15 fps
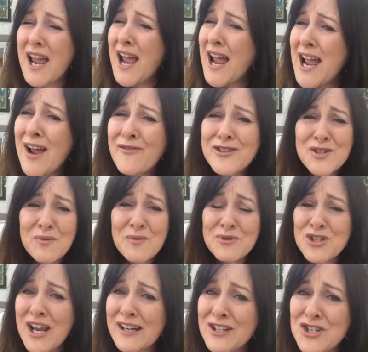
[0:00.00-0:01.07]
ever stops
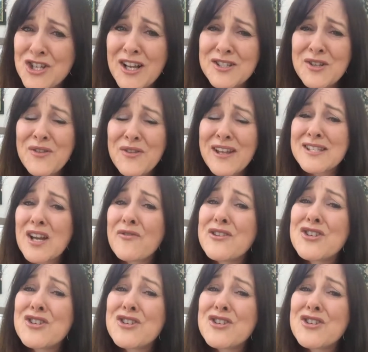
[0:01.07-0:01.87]
challenging us on that stuff.